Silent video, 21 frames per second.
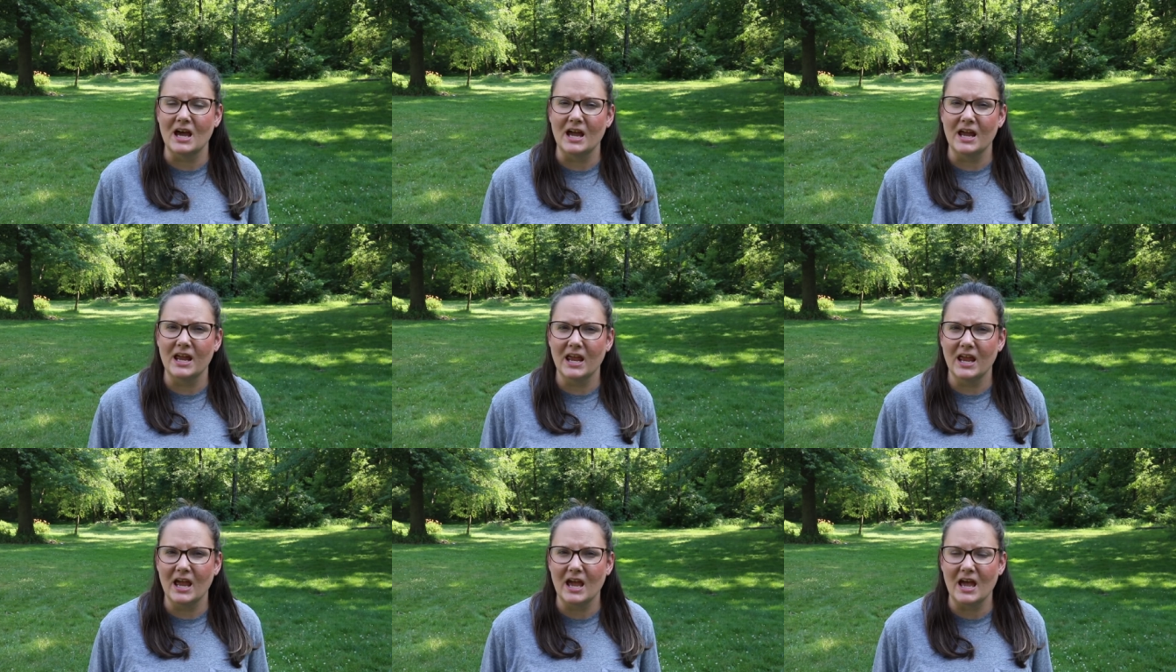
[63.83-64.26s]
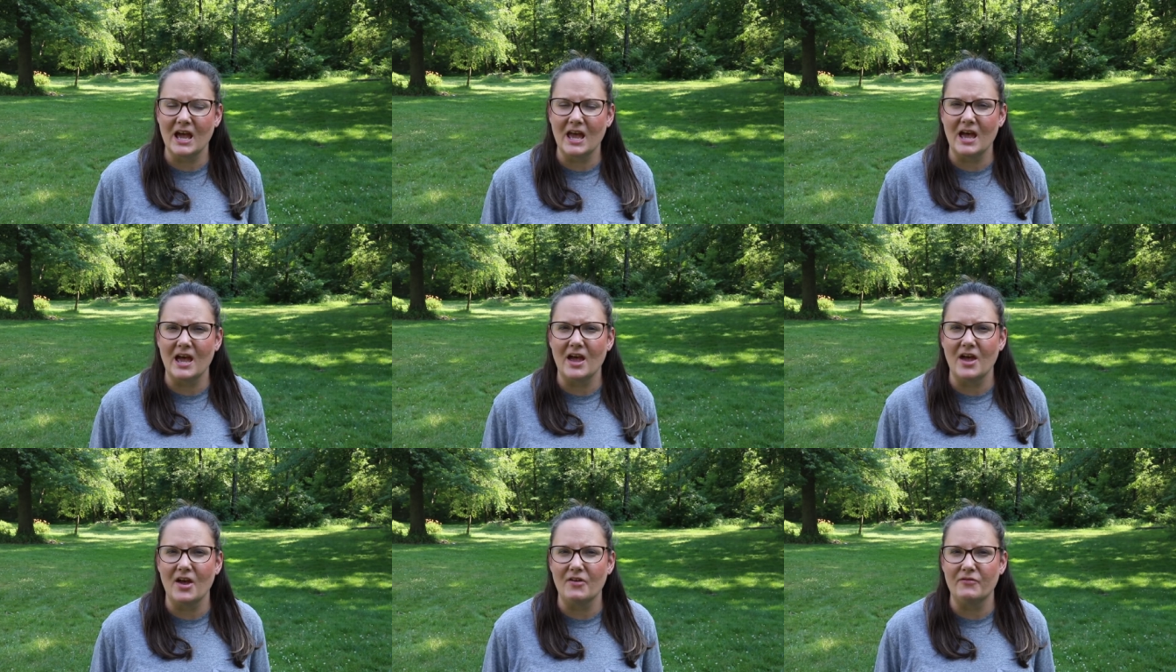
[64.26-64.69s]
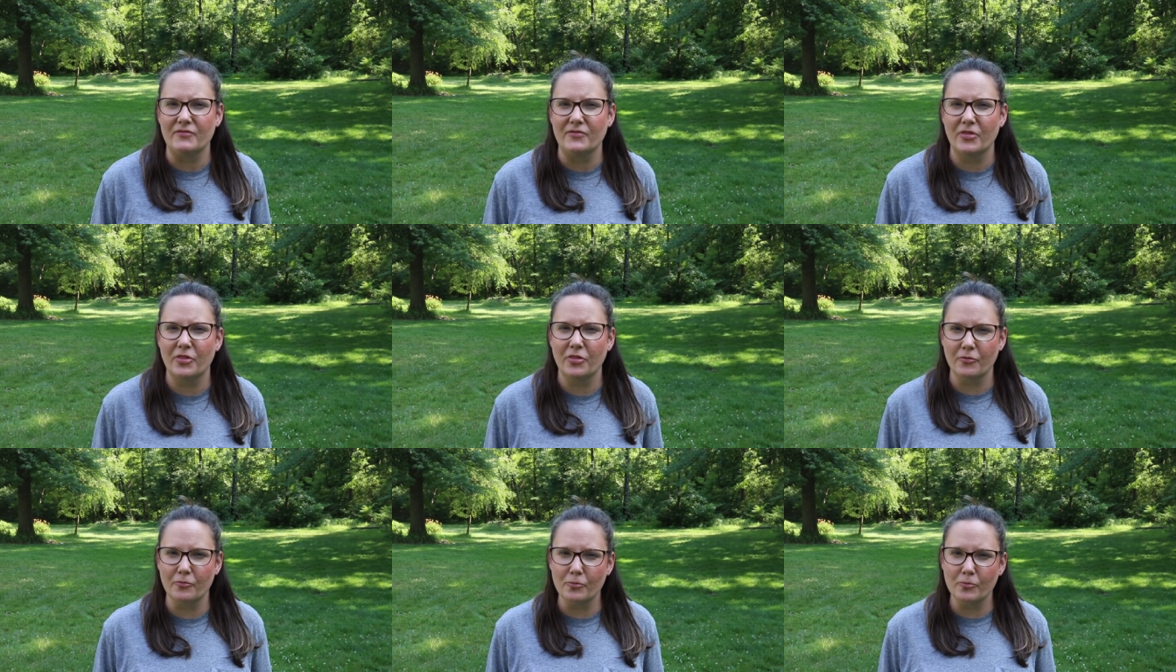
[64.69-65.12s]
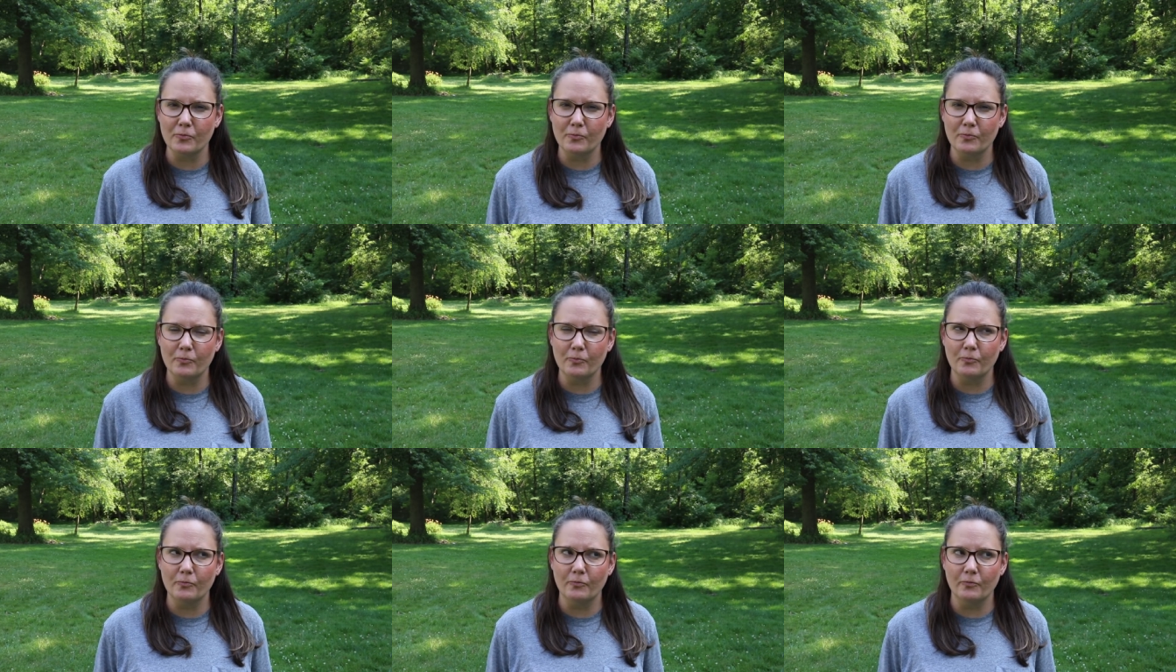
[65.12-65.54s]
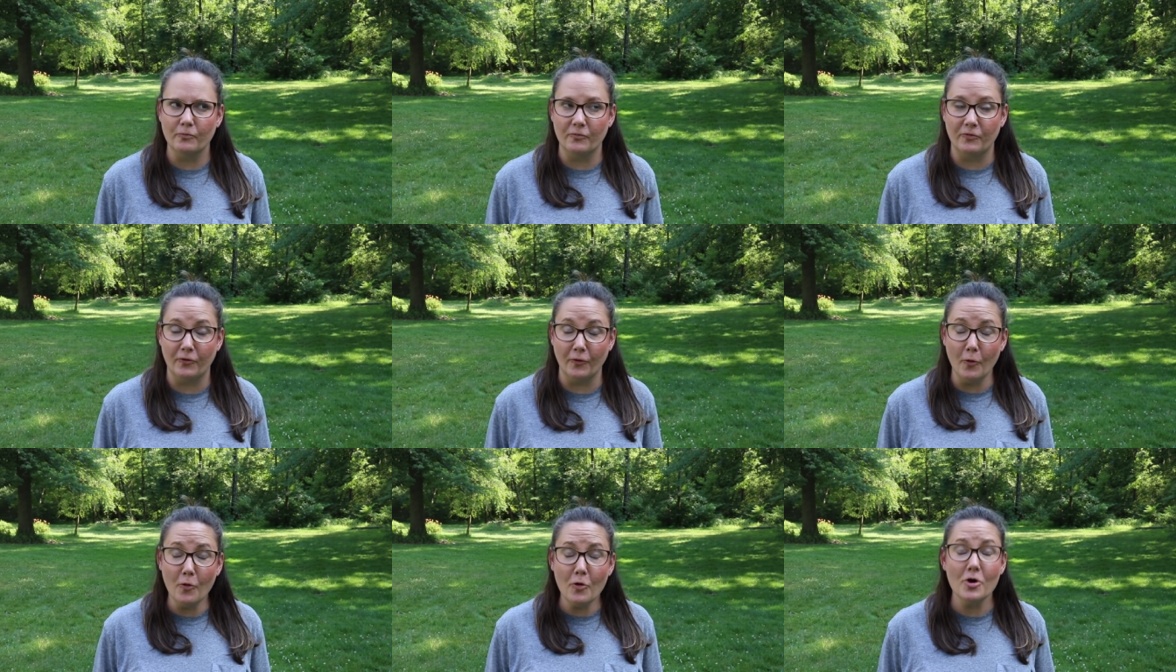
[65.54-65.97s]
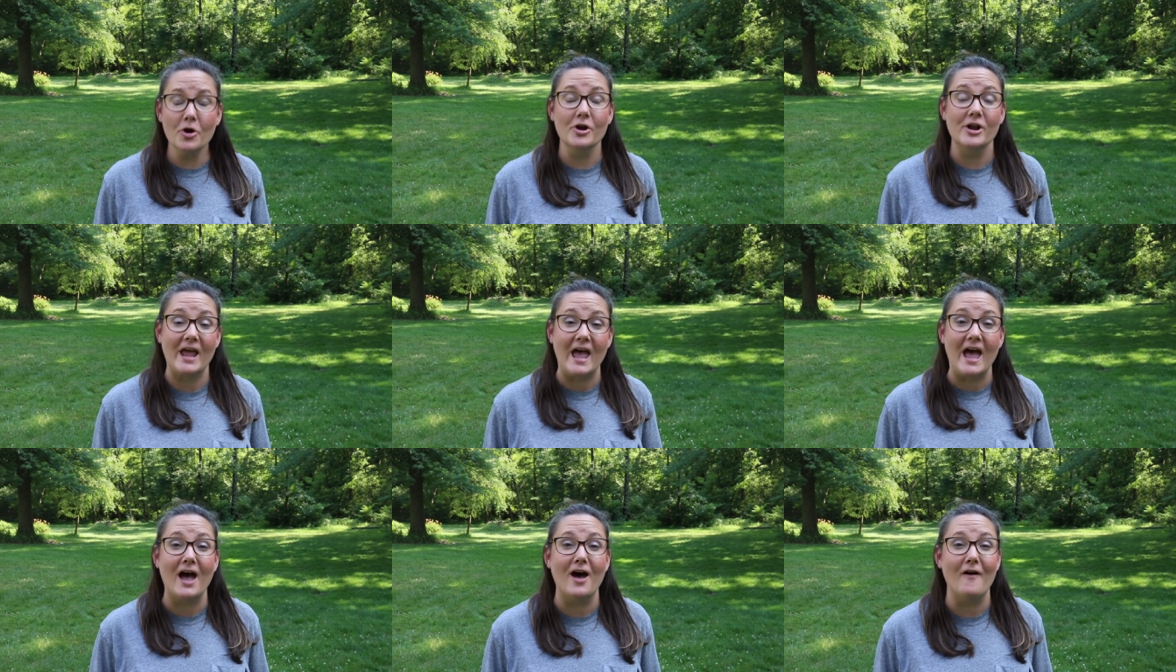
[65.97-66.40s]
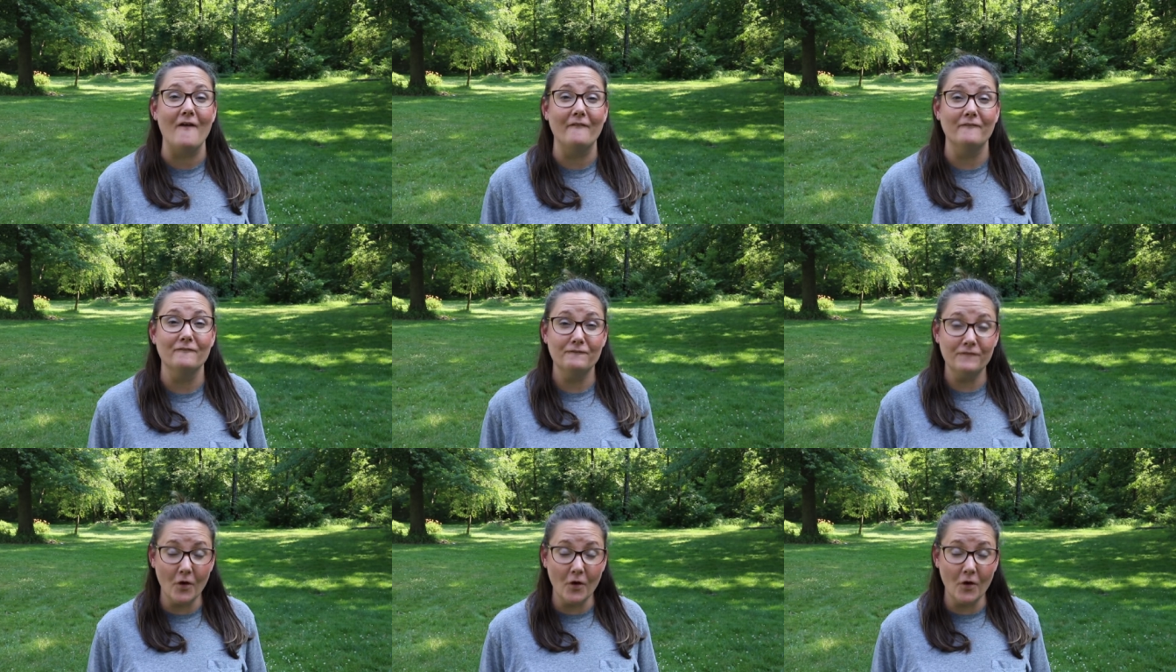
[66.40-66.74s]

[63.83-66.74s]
I have four now,